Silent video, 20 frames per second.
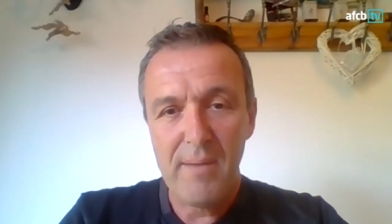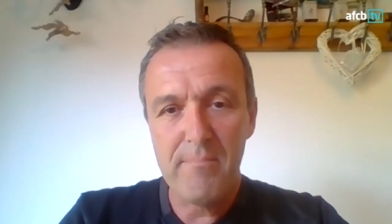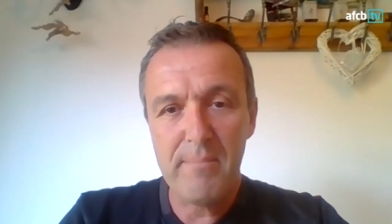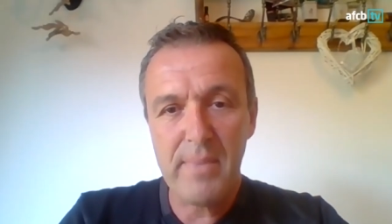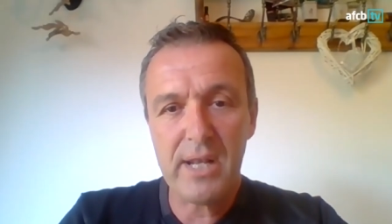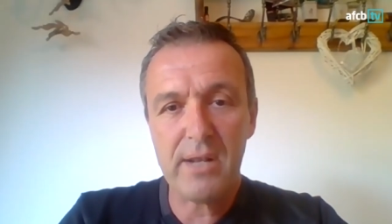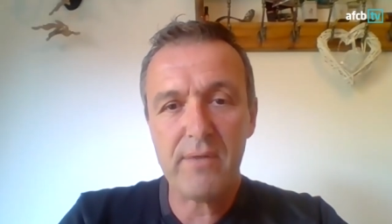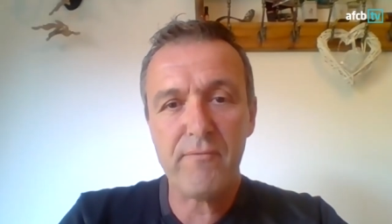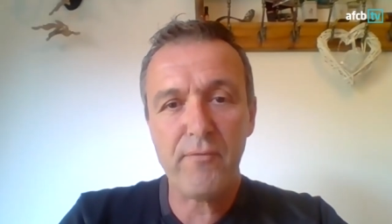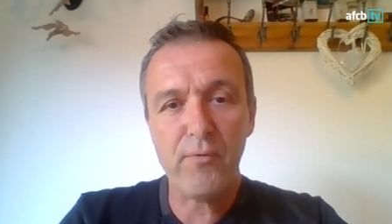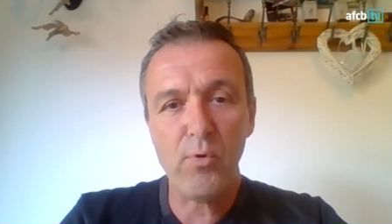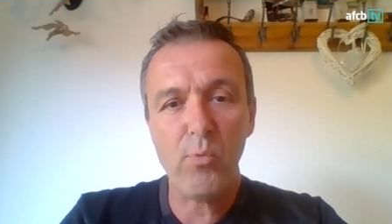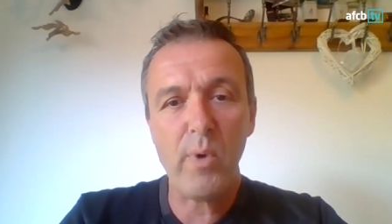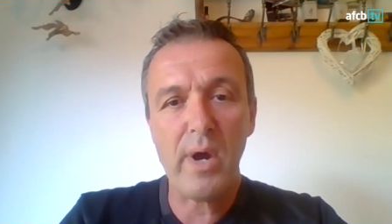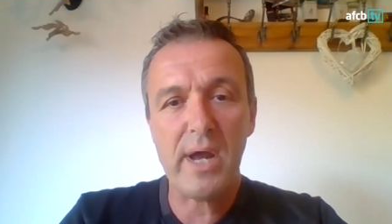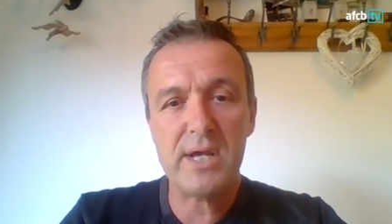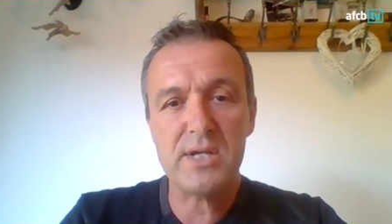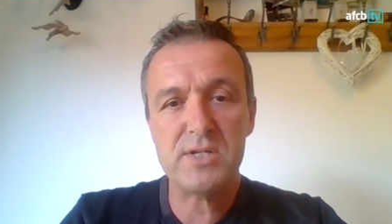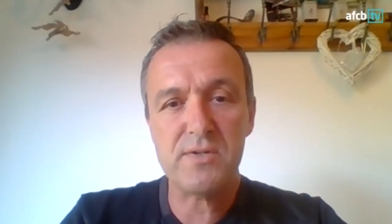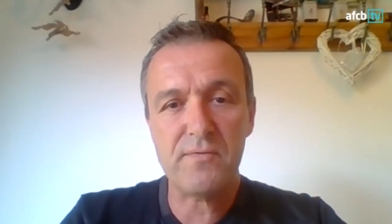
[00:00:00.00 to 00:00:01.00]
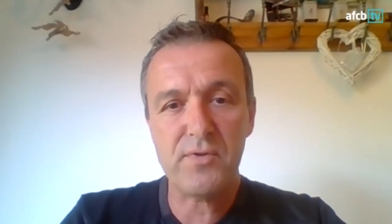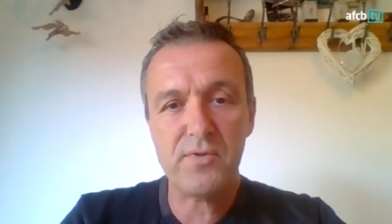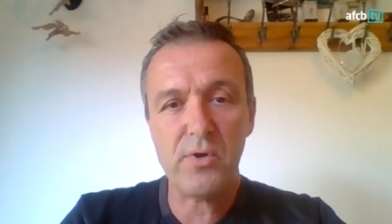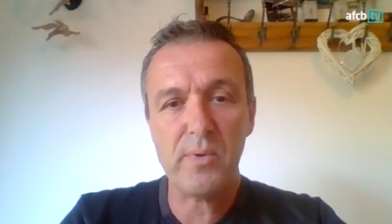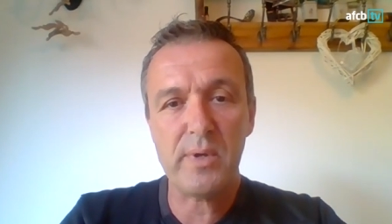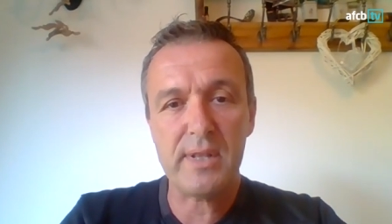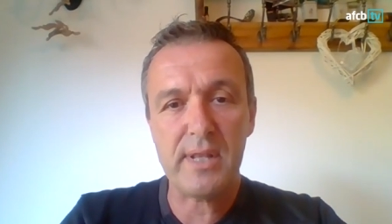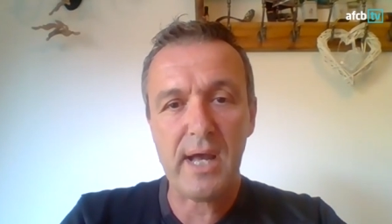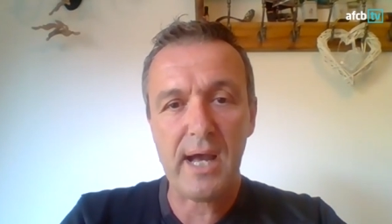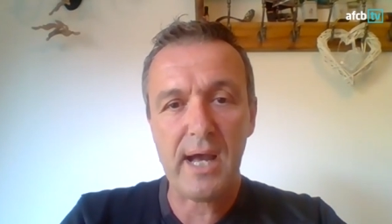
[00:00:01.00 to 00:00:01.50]
meaningful ways of
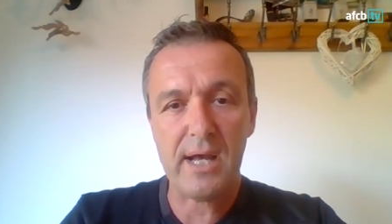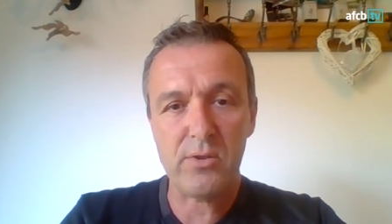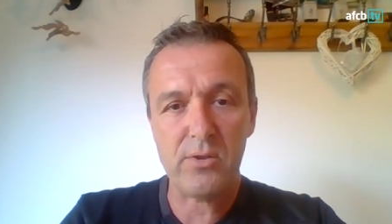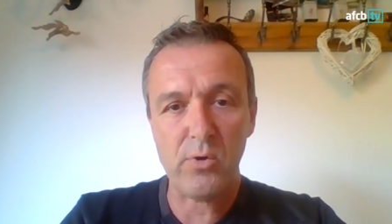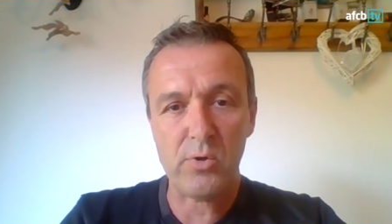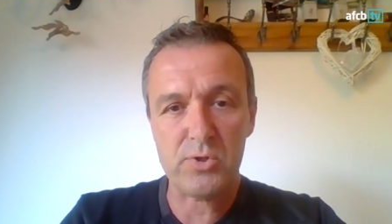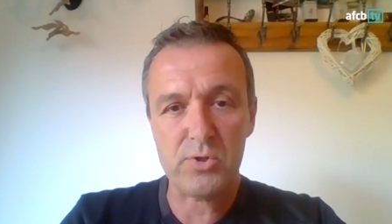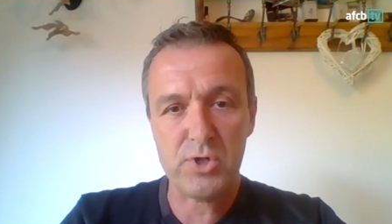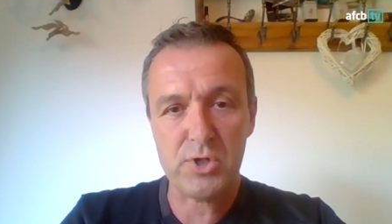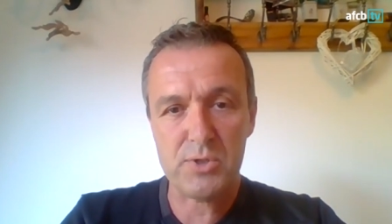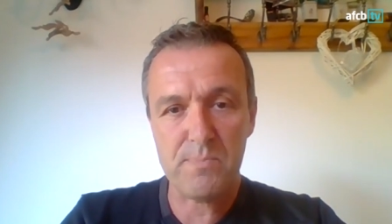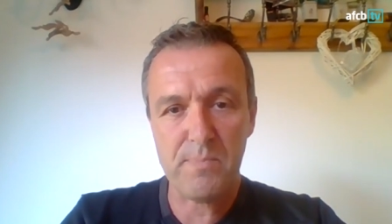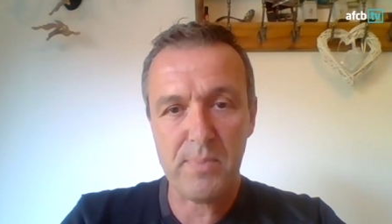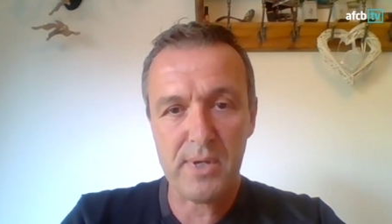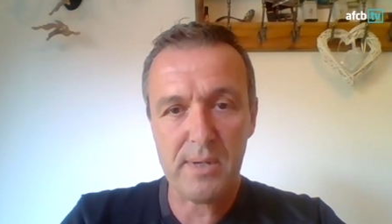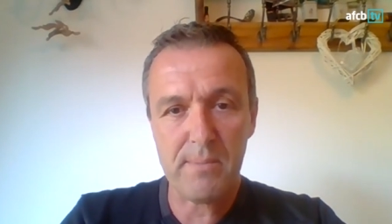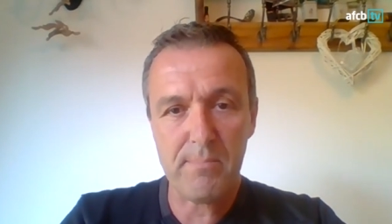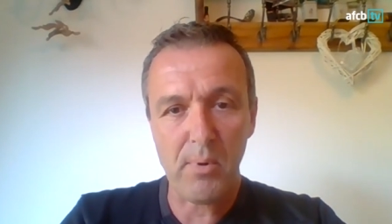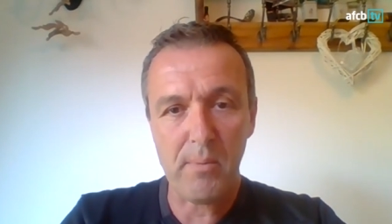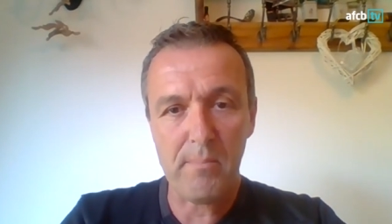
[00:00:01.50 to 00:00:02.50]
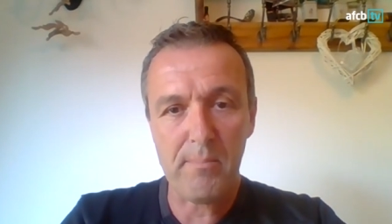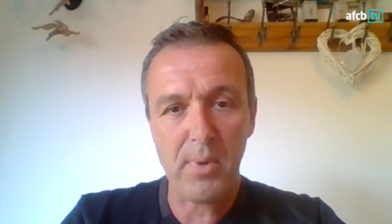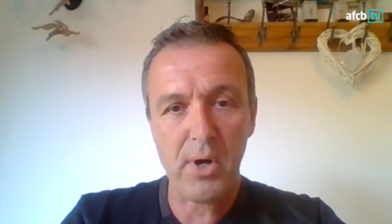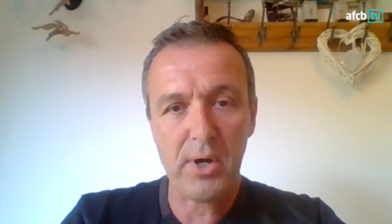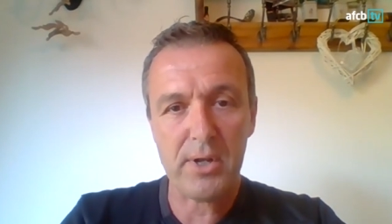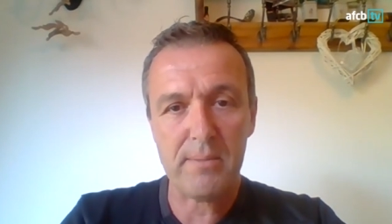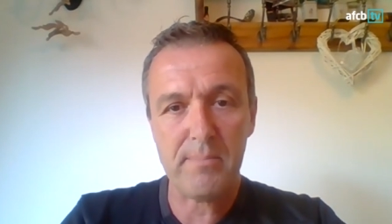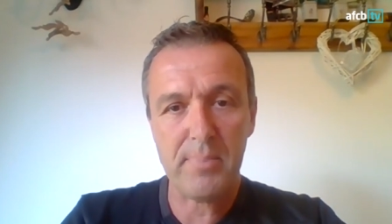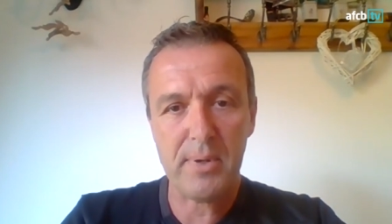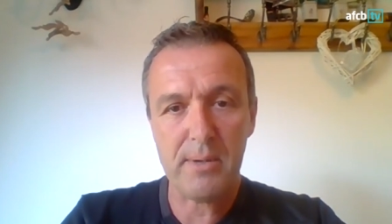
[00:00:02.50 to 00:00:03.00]
doing that and not just be
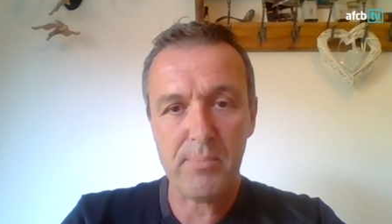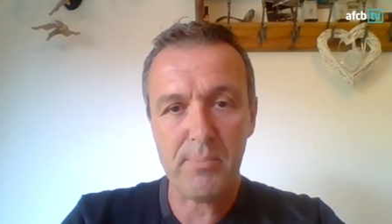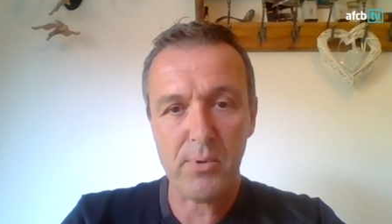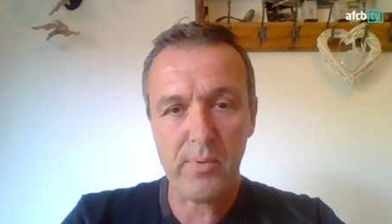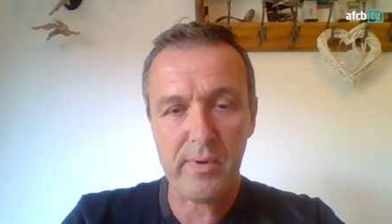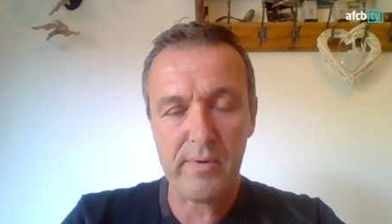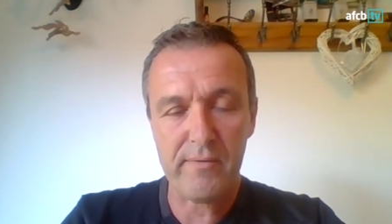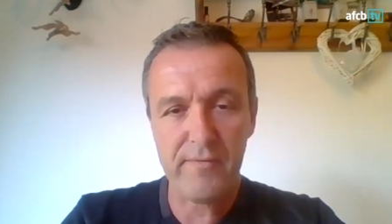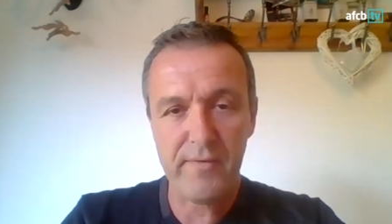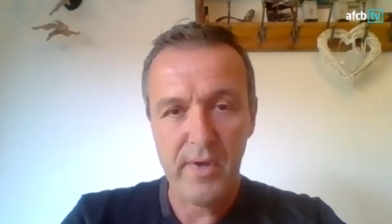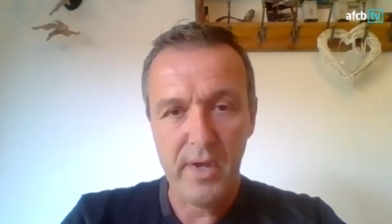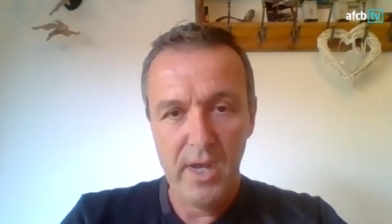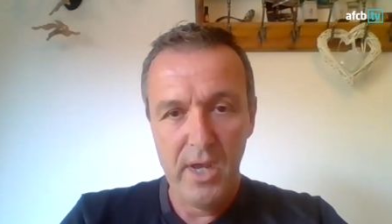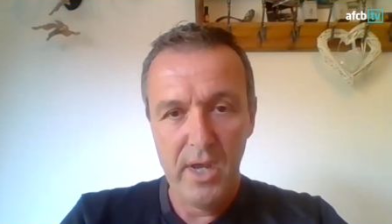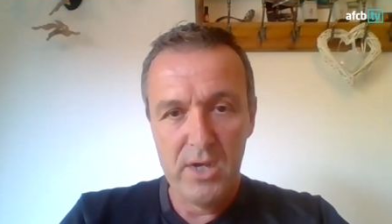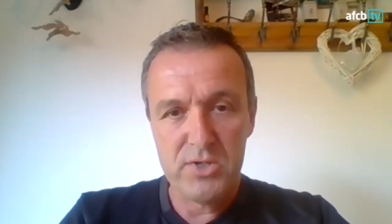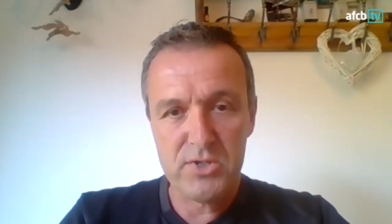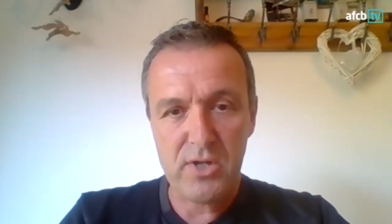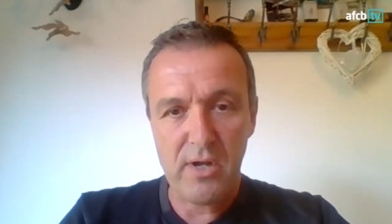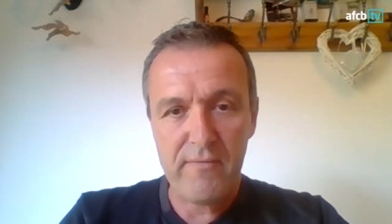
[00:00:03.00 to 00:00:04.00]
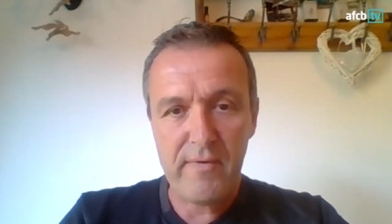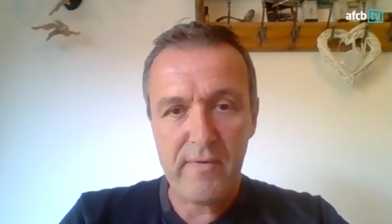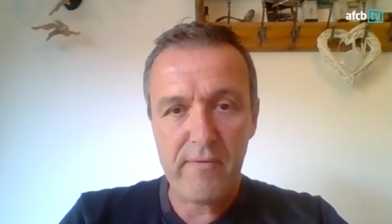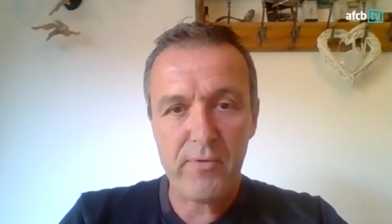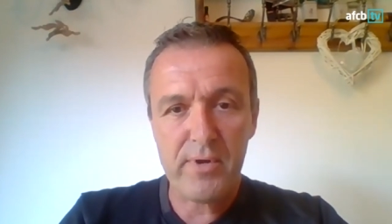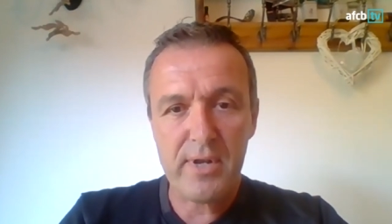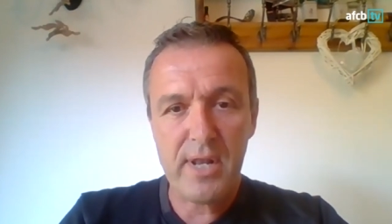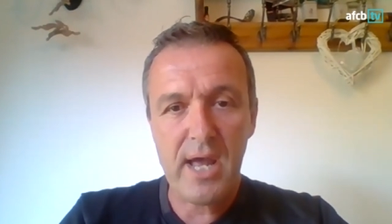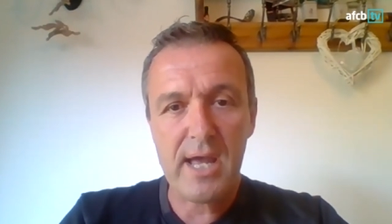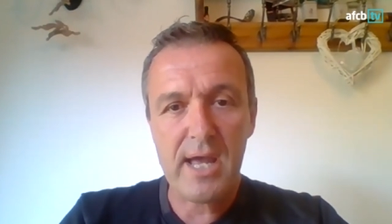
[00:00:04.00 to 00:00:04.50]
bombarding people with stuff
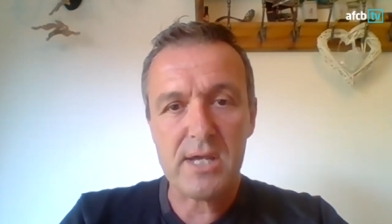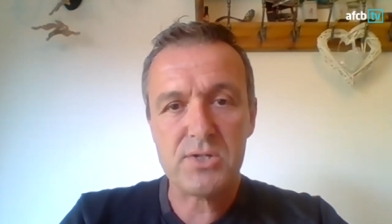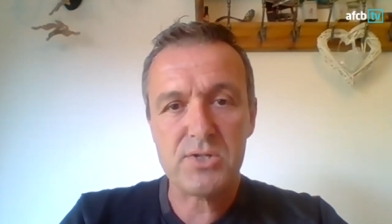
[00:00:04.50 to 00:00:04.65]
every day.